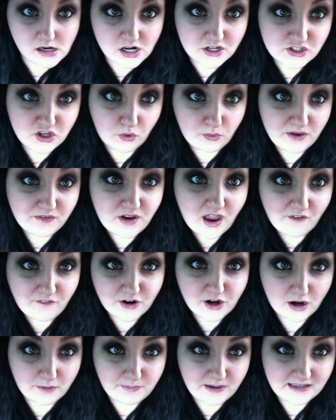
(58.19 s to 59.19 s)
So we've
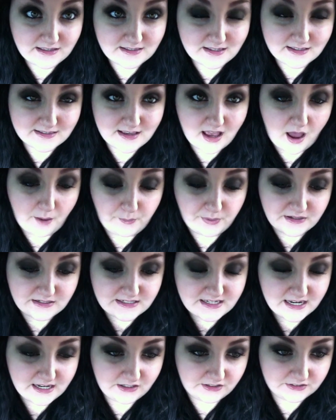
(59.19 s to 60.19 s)
covered our bases up
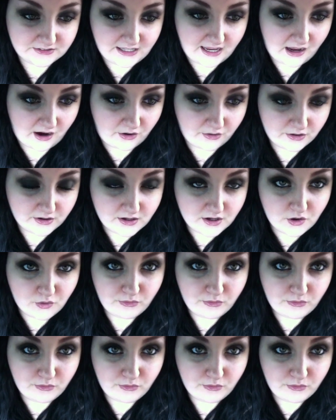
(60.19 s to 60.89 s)
until now.